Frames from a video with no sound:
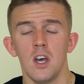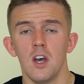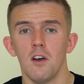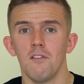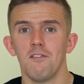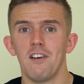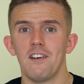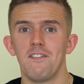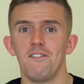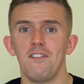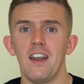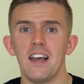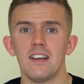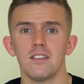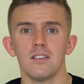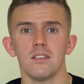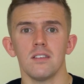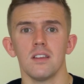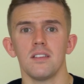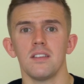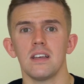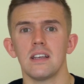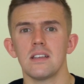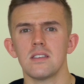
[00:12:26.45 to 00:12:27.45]
Reflect on
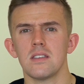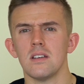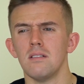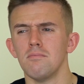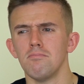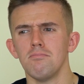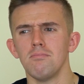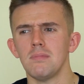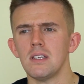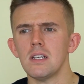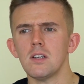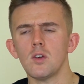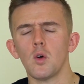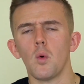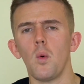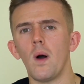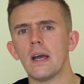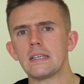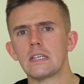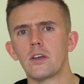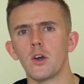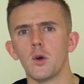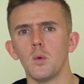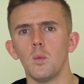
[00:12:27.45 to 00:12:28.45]
the things that didn't
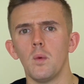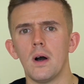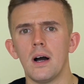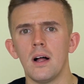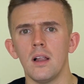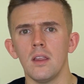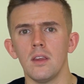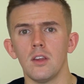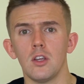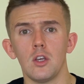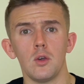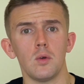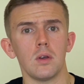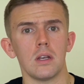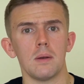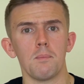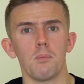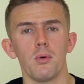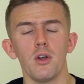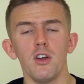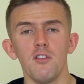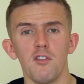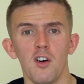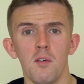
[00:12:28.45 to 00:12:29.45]
quite go well that you can
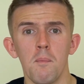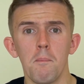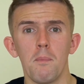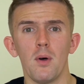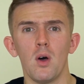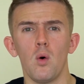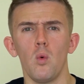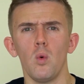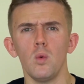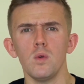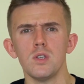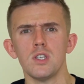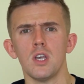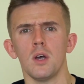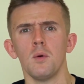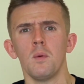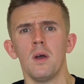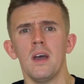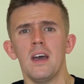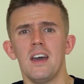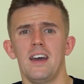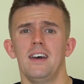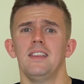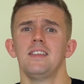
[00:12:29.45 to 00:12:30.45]
improve on, but also
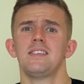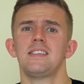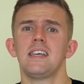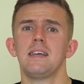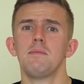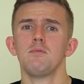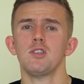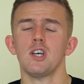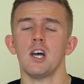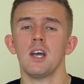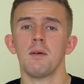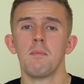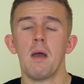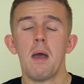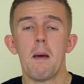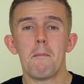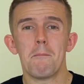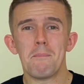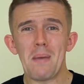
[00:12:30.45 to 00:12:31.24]
at the same time,